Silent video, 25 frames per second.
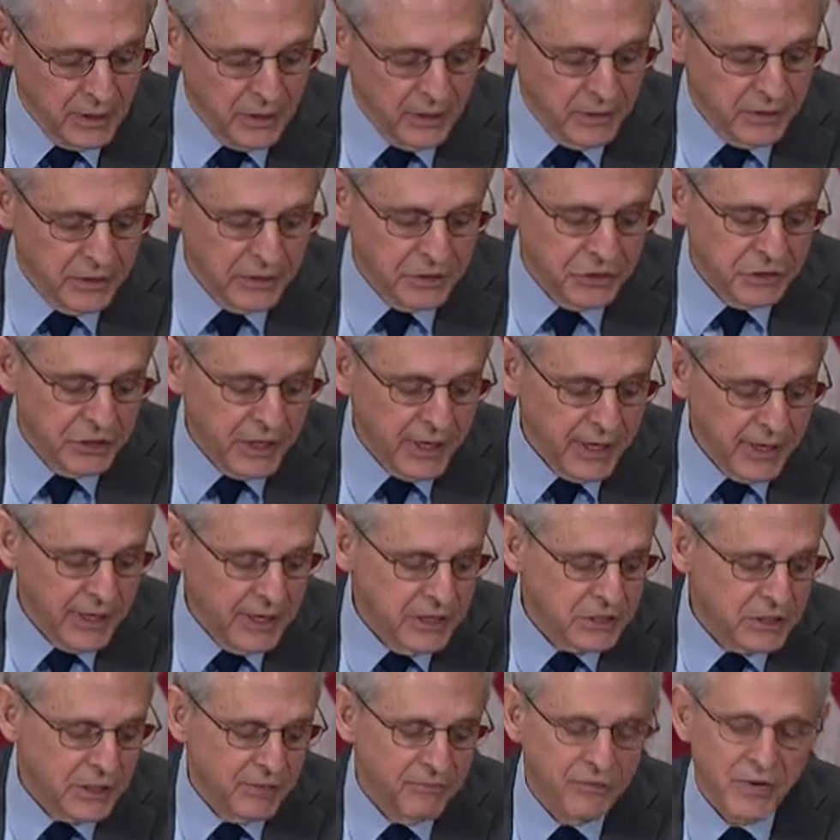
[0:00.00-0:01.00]
the JIT
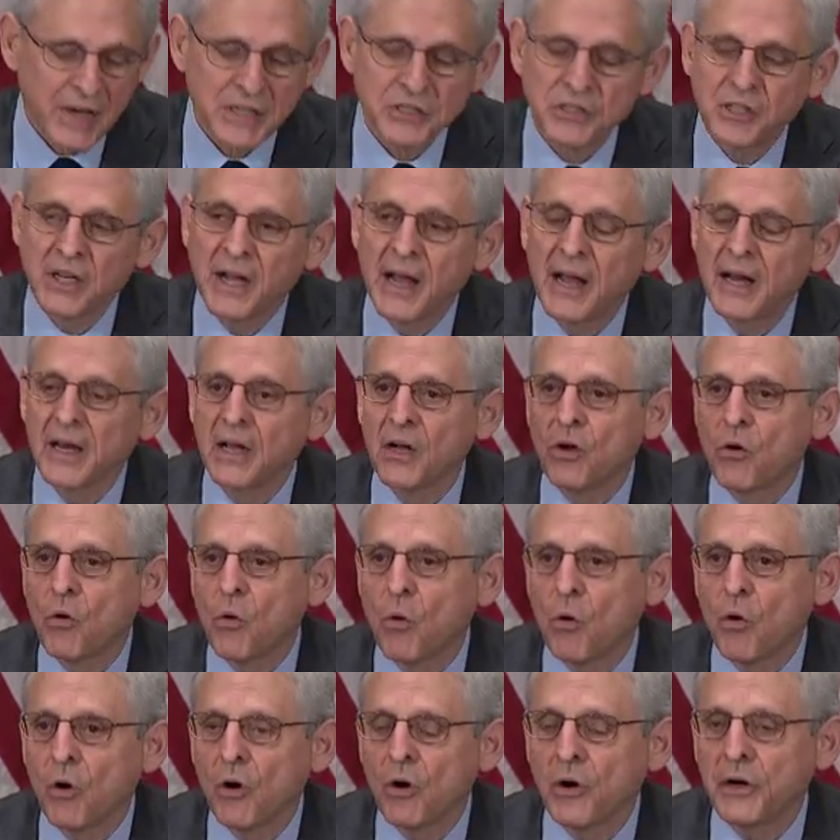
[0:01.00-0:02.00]
is investigating
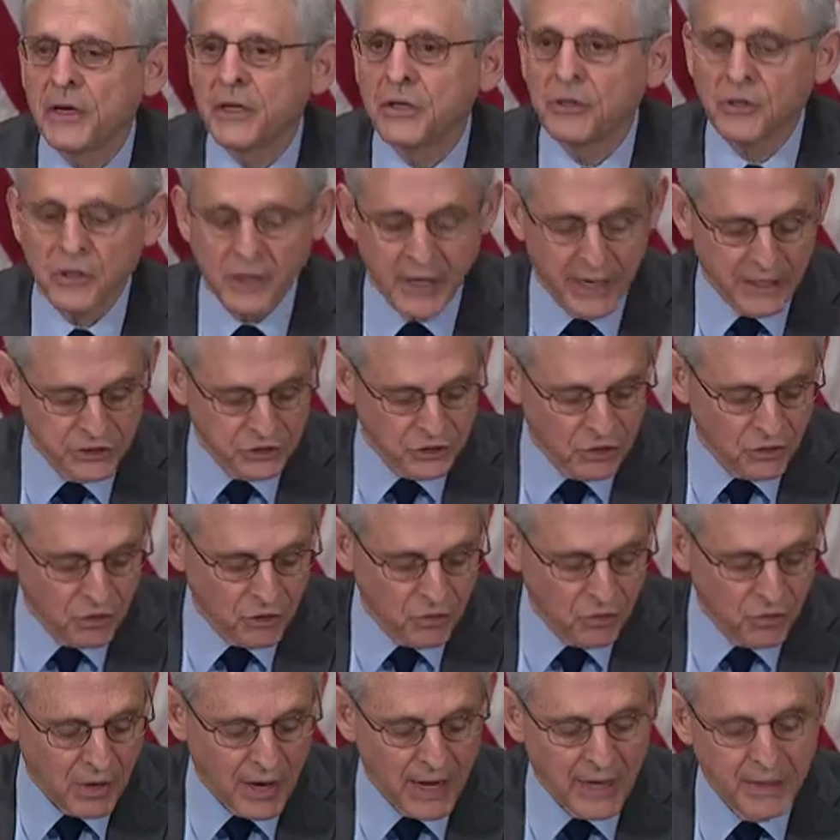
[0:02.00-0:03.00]
core international
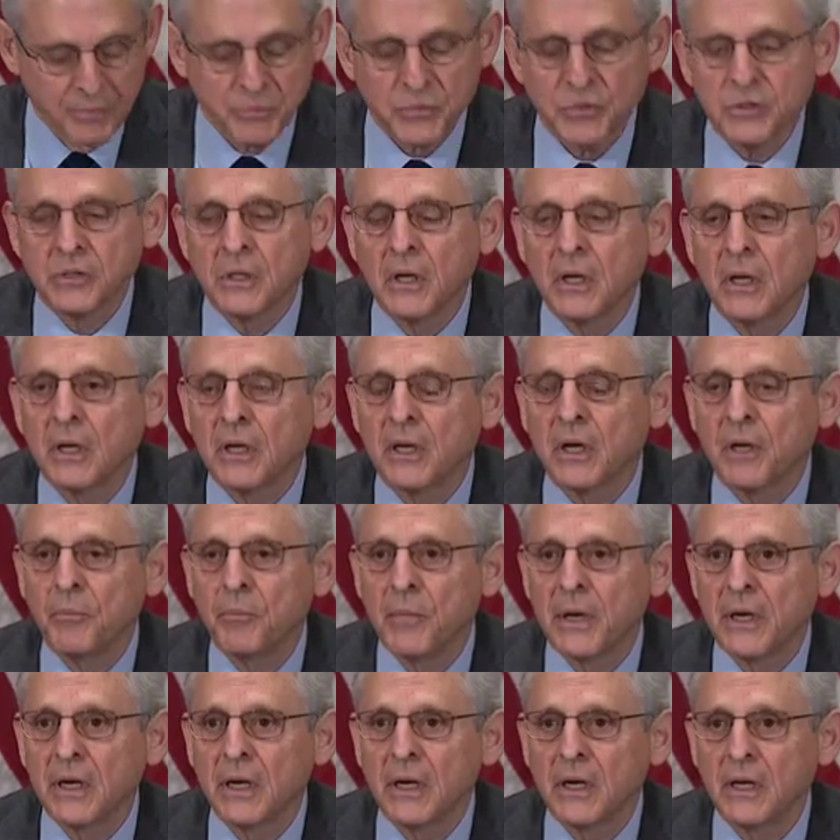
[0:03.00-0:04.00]
crimes
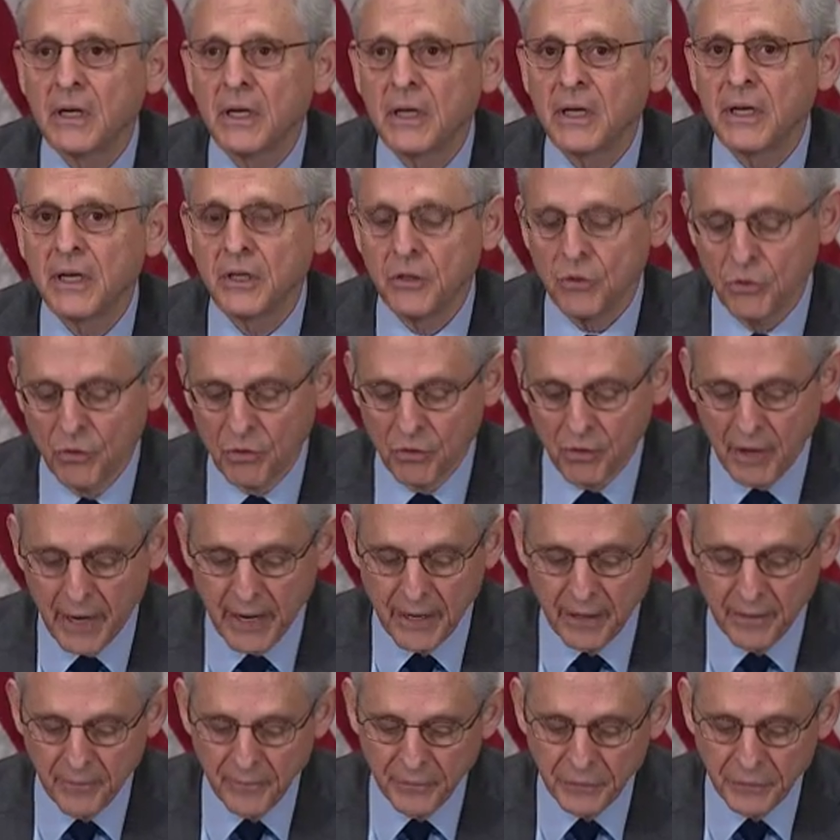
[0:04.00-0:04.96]
committed in Ukraine.